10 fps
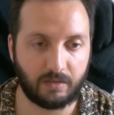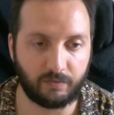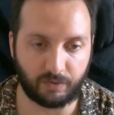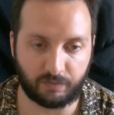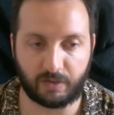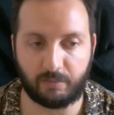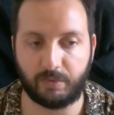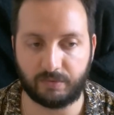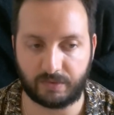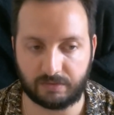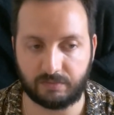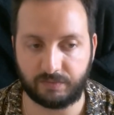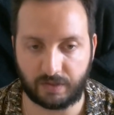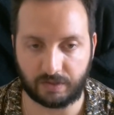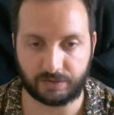verifiable random
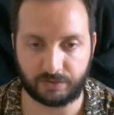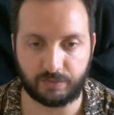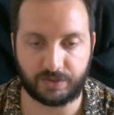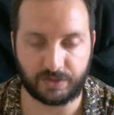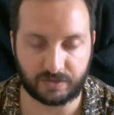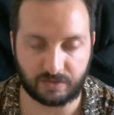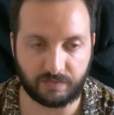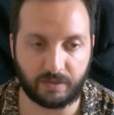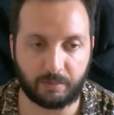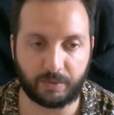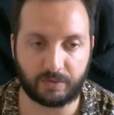function, which is the very